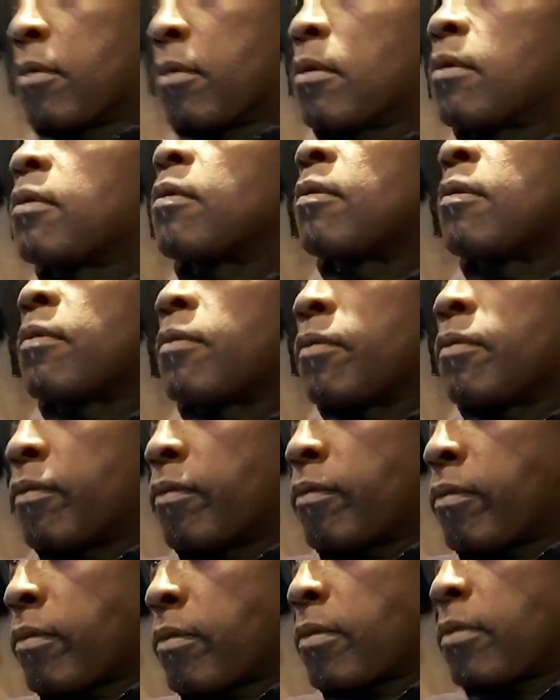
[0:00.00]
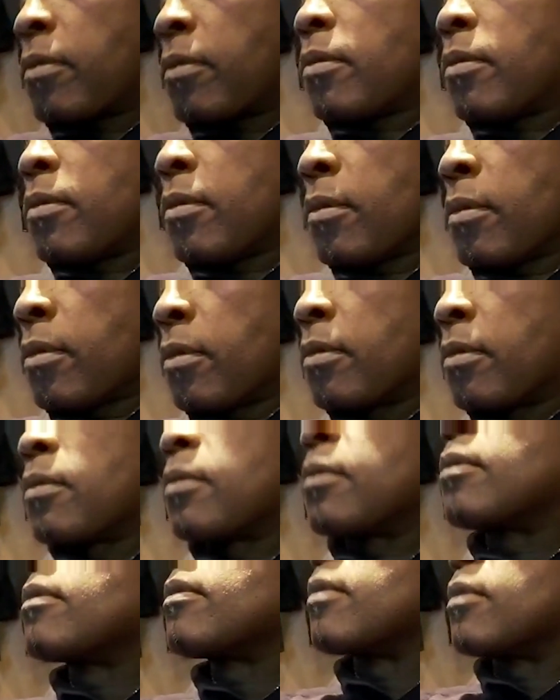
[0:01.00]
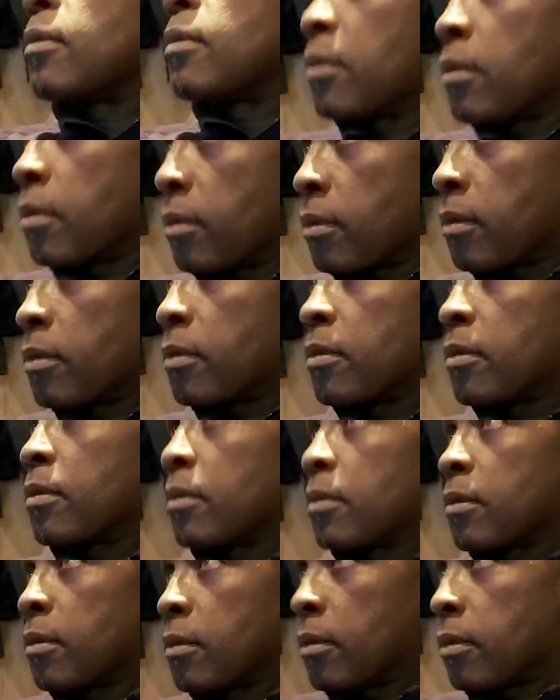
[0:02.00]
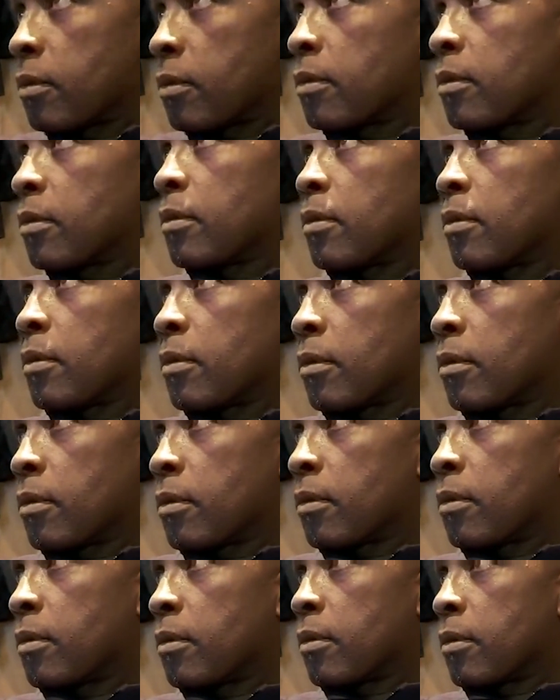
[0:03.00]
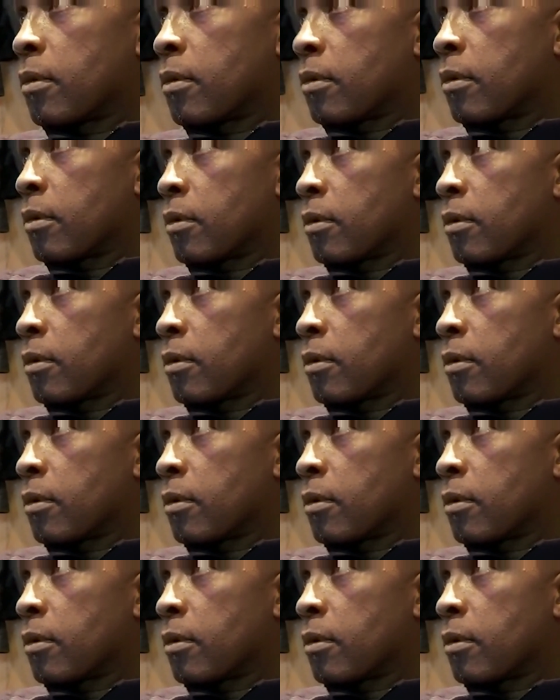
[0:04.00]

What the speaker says: Your invaluability to your son is incredible because...